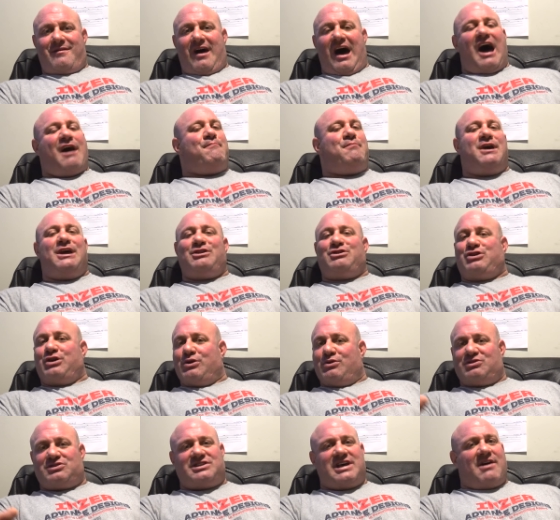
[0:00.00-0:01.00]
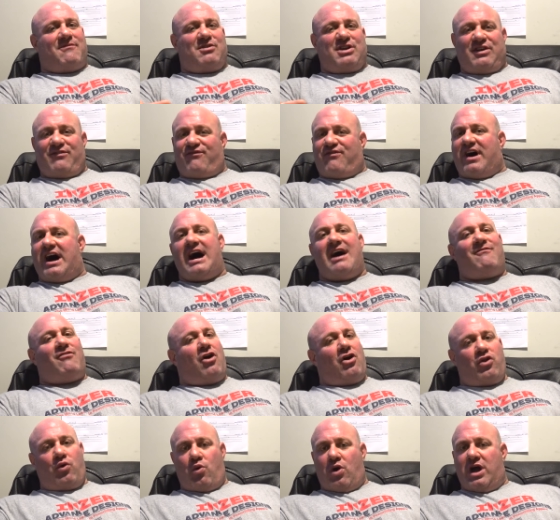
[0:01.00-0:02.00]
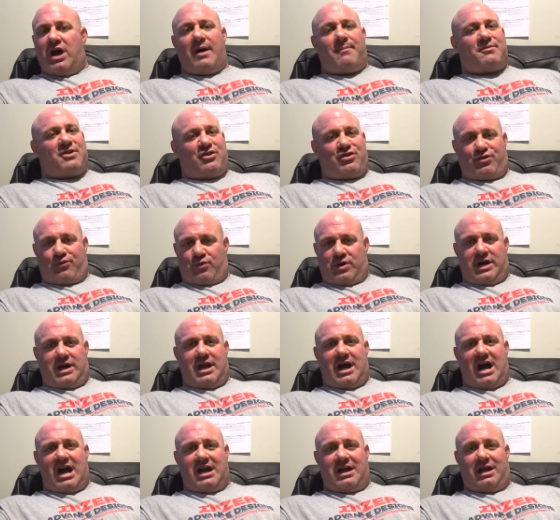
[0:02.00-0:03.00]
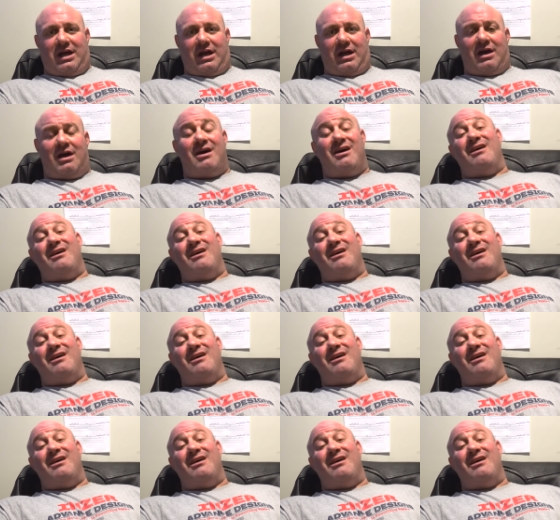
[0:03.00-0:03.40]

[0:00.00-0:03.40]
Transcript: I've been 275 all the way up to 390.